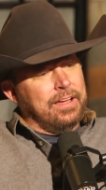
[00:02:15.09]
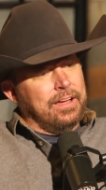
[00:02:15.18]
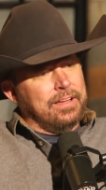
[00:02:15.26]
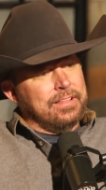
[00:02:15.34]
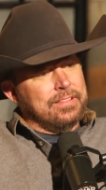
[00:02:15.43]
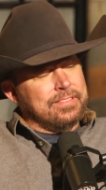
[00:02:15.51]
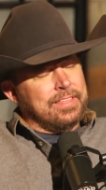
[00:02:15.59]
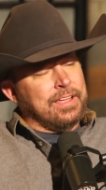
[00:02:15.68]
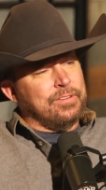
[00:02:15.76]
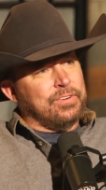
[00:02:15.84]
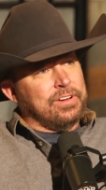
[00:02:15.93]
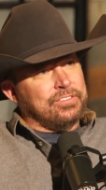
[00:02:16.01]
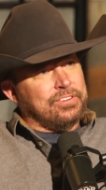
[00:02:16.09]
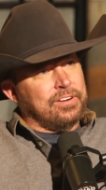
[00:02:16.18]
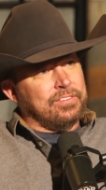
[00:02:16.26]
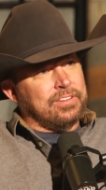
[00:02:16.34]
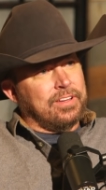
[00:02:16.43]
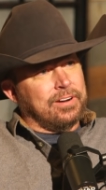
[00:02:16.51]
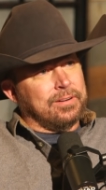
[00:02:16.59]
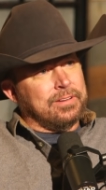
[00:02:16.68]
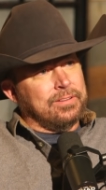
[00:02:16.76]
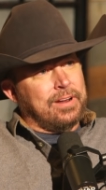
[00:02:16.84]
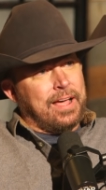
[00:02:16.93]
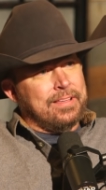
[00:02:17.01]
uh, thank you for your service, Hunter,
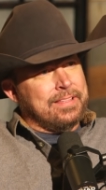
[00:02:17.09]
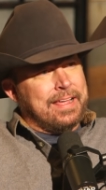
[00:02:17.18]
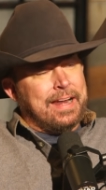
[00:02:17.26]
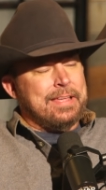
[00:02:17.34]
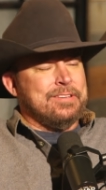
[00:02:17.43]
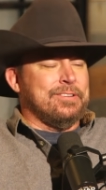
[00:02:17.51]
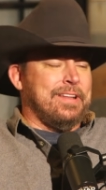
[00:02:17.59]
dude. I, and your